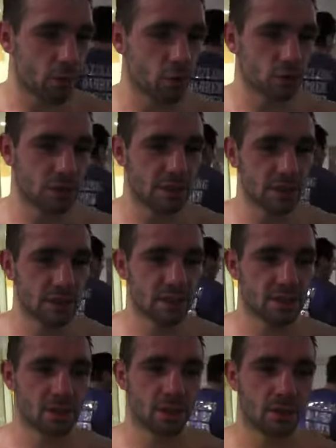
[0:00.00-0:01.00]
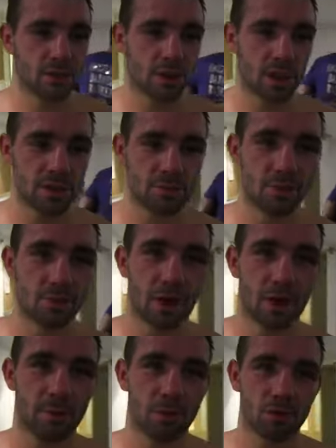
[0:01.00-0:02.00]
Of course I did, yeah. You know, when Carson pulled
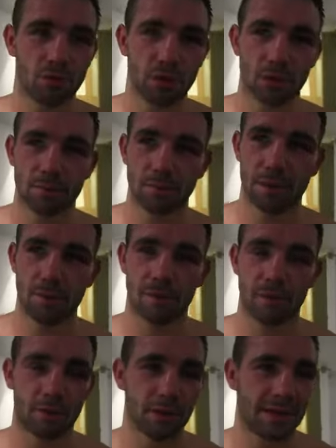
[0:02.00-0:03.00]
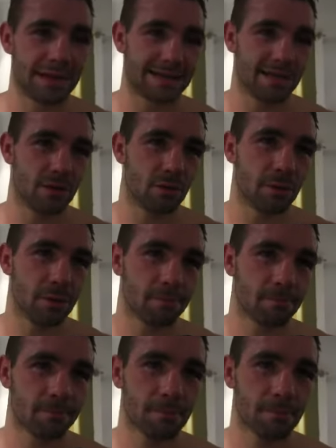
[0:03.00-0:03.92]
out, I pulled, let my foot off the gas a little bit.